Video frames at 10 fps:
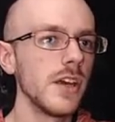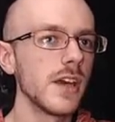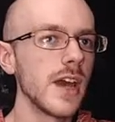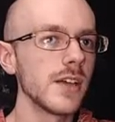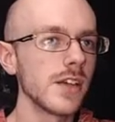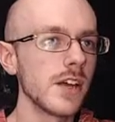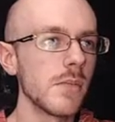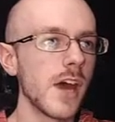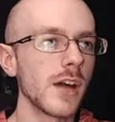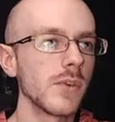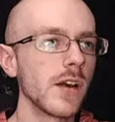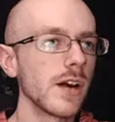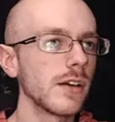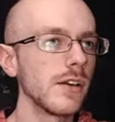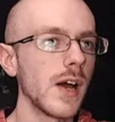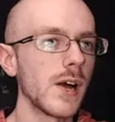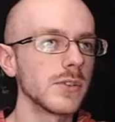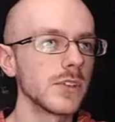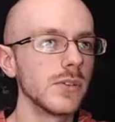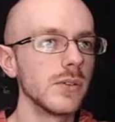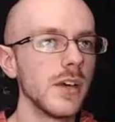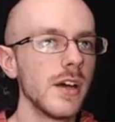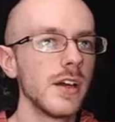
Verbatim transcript: He can't take it back. We're not going to allow him to.